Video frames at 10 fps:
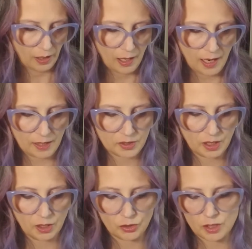
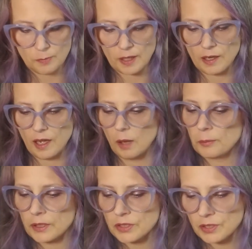Asking Your Spirit
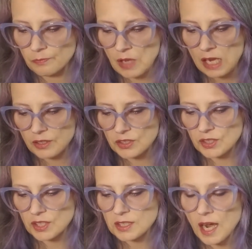Helpers. This
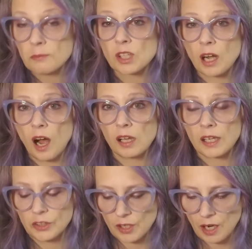is a time to call
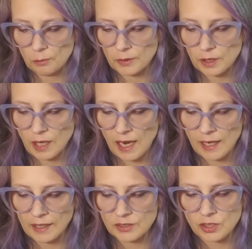on your helper
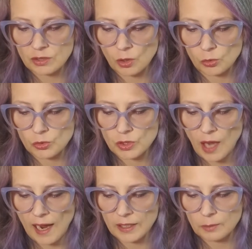guides, those
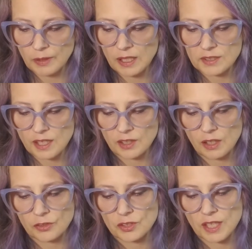higher beings on the
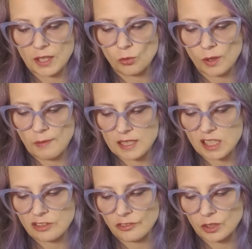other side who are
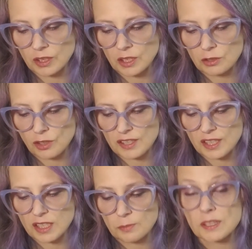masterful in
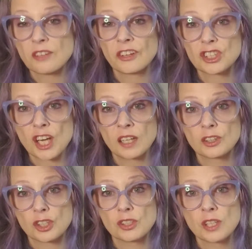addressing specific
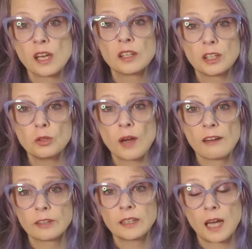challenges that you
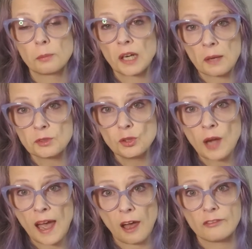have right now. Perhaps you
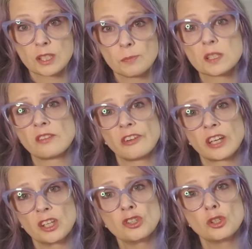have a specific
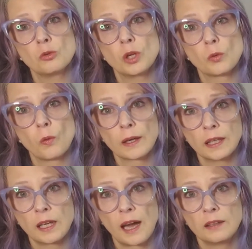issue you're
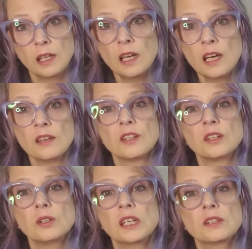working on that
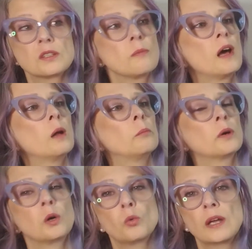you need some help
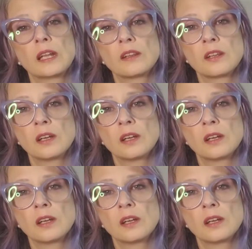with.